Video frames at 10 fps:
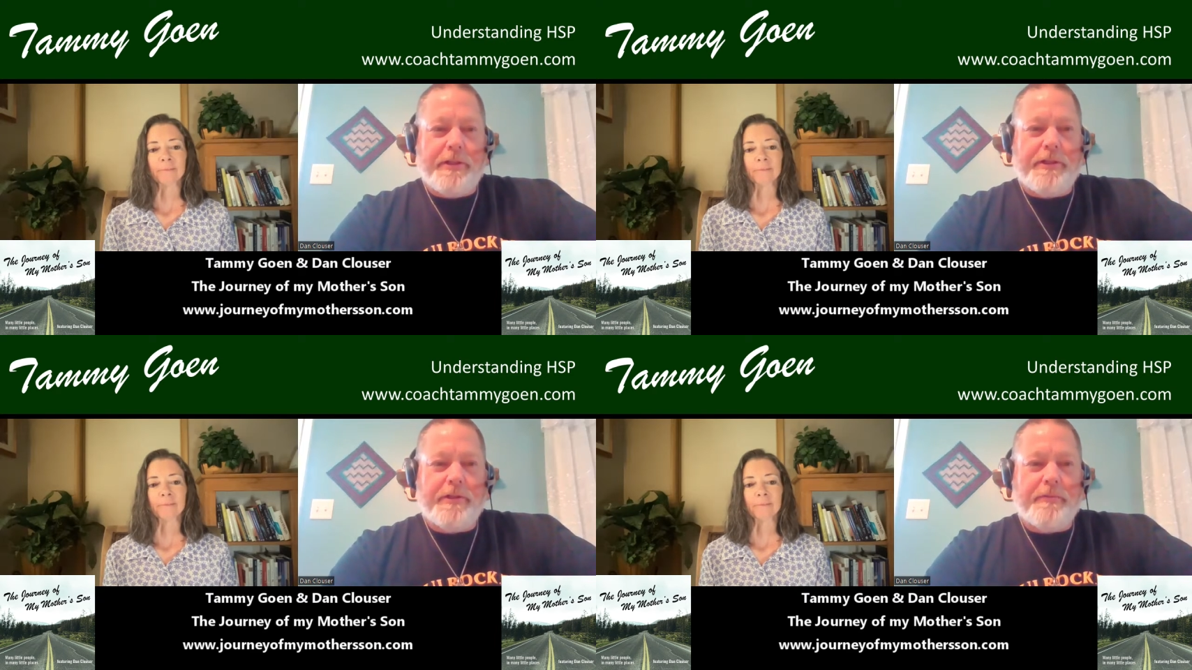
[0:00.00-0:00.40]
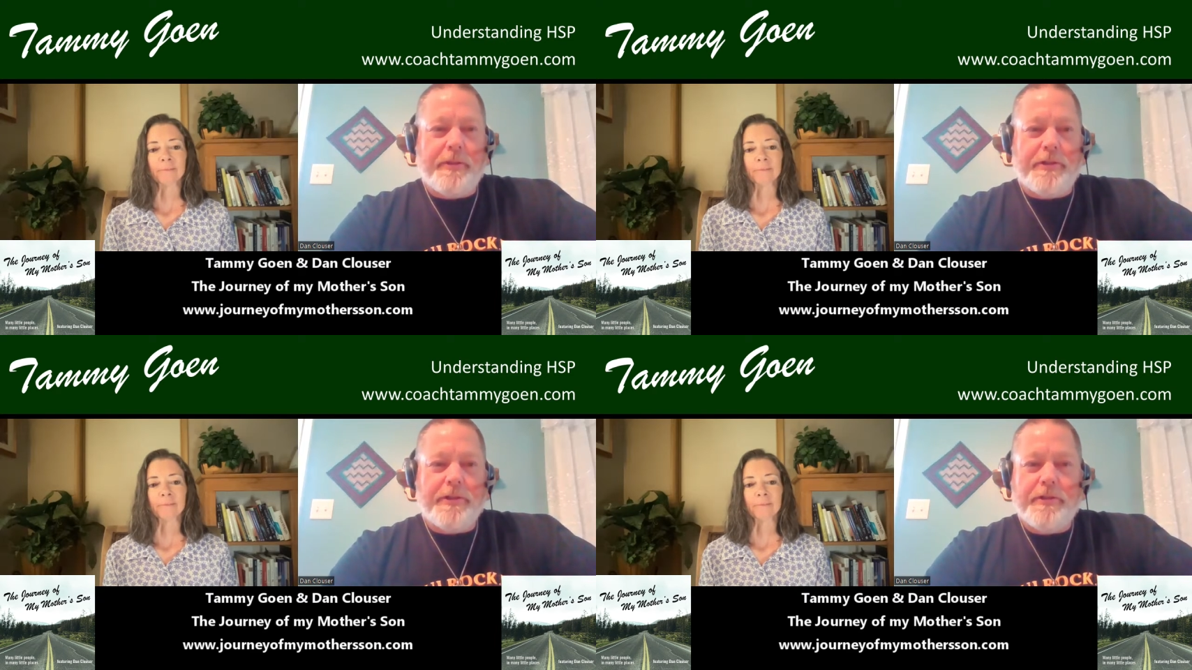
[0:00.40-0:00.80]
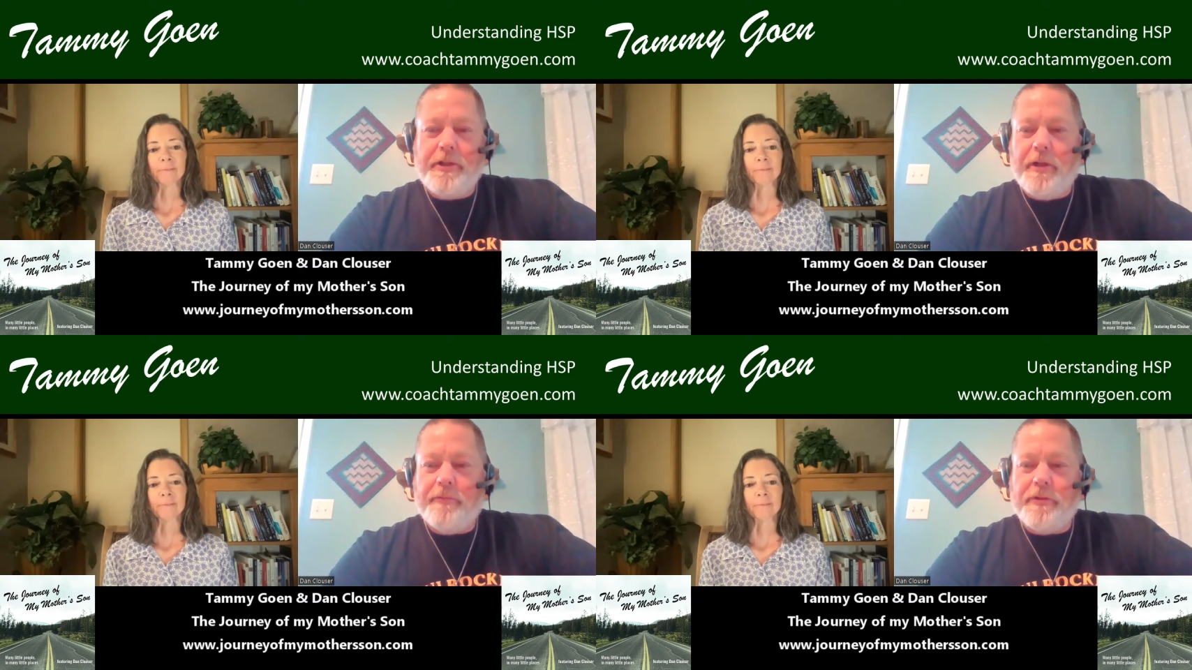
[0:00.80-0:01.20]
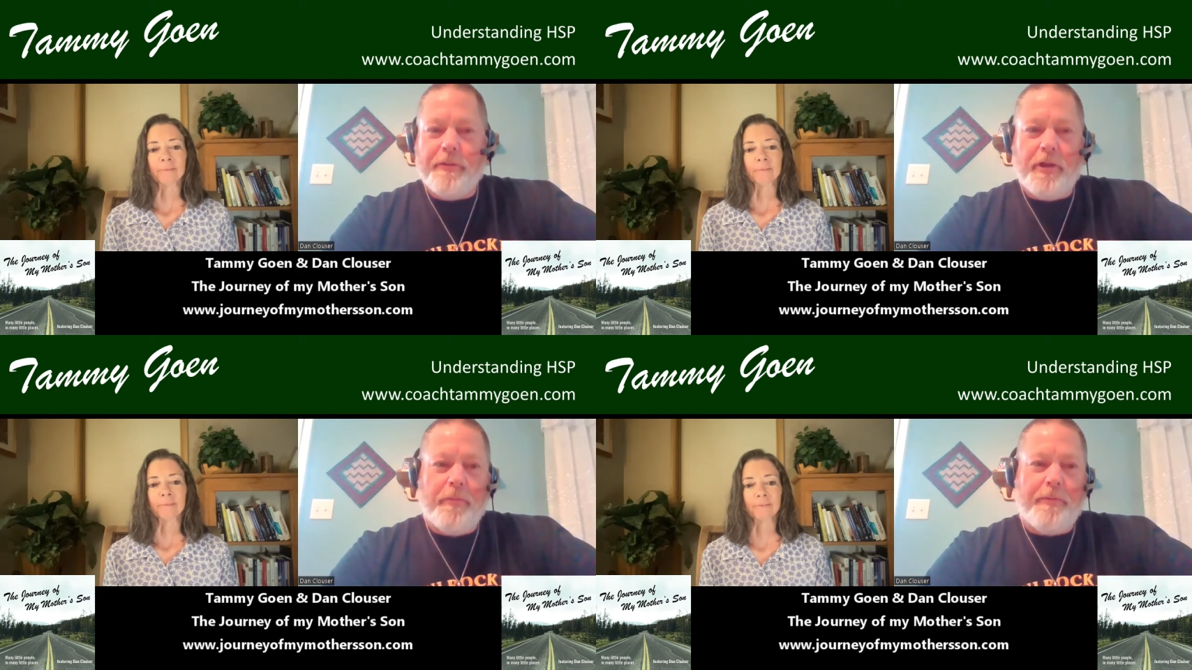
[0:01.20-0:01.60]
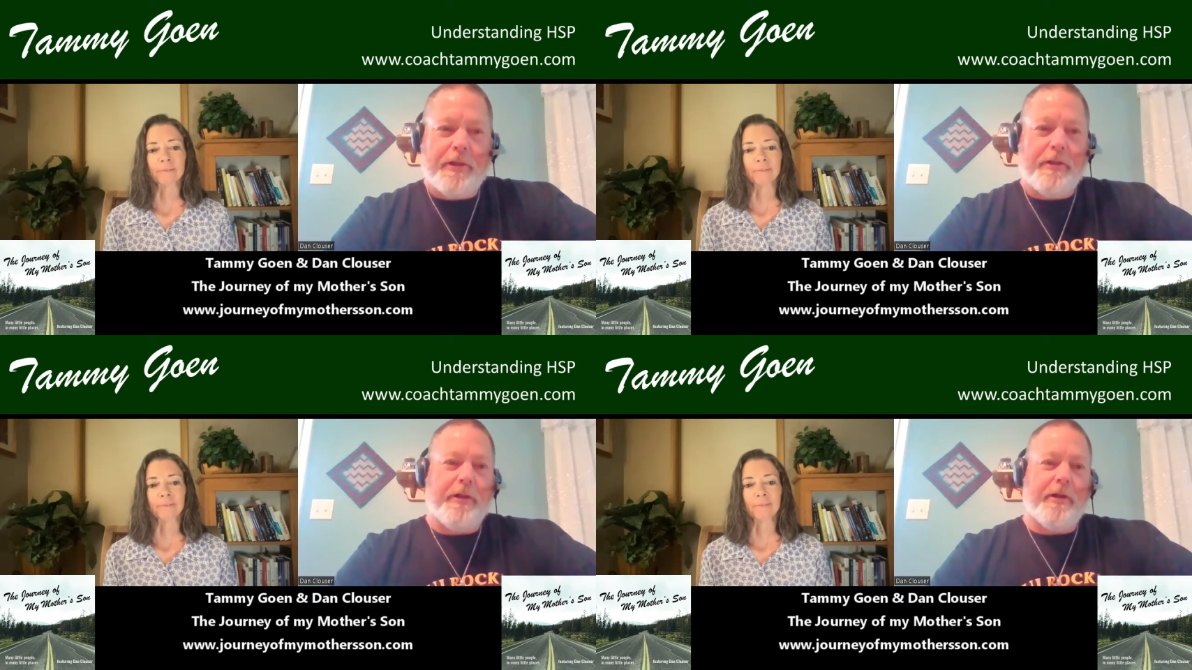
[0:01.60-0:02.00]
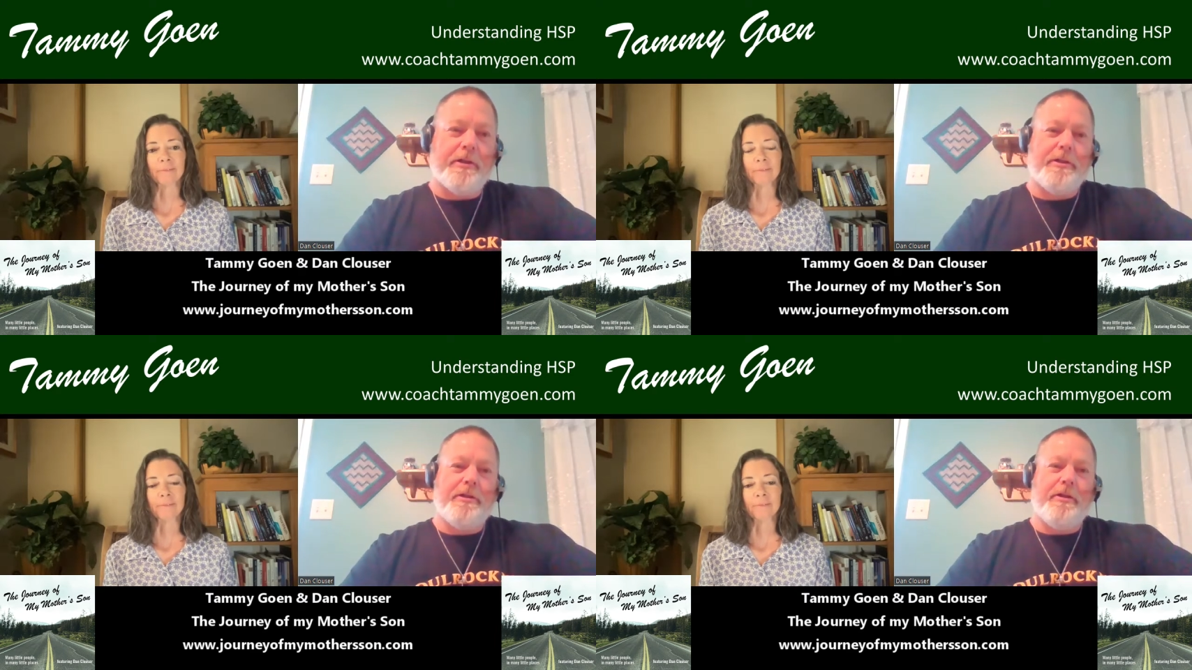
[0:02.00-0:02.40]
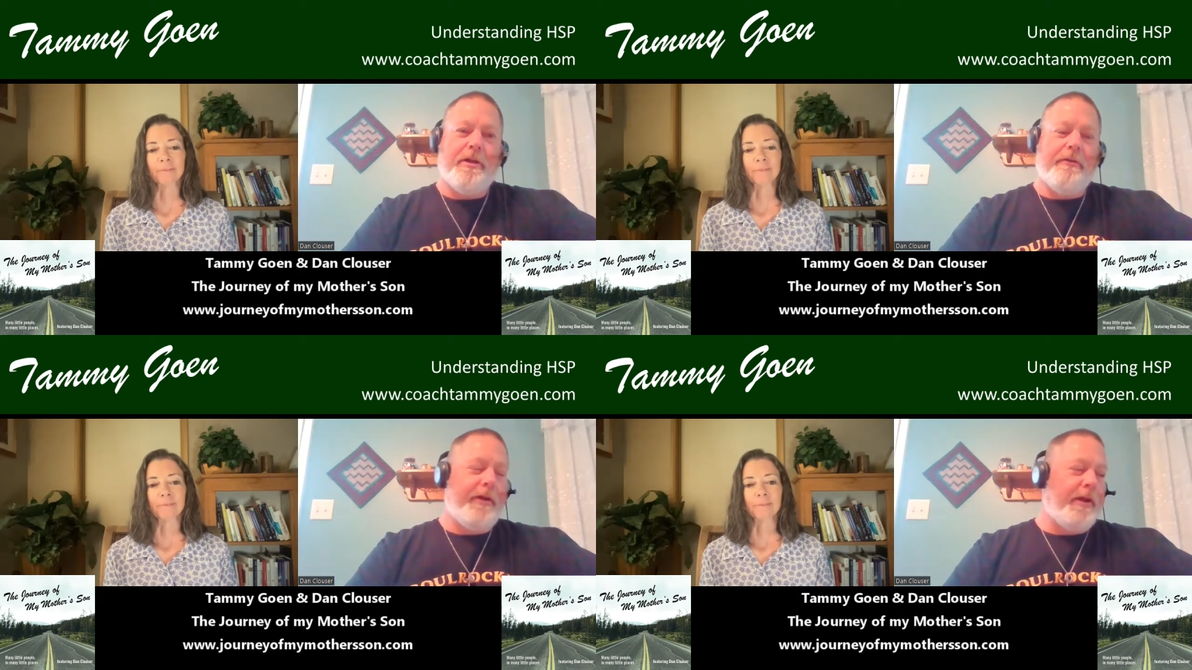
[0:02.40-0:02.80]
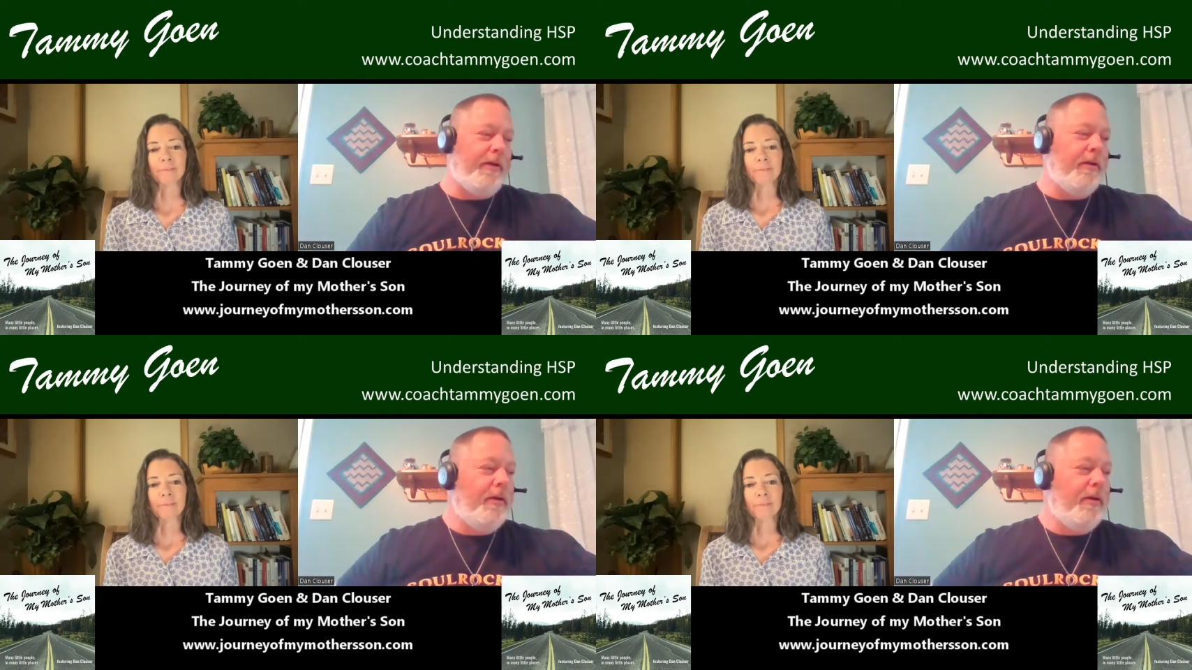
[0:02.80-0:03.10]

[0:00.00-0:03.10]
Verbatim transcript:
Speaker 1: Places, which comes from the opening lyrics of a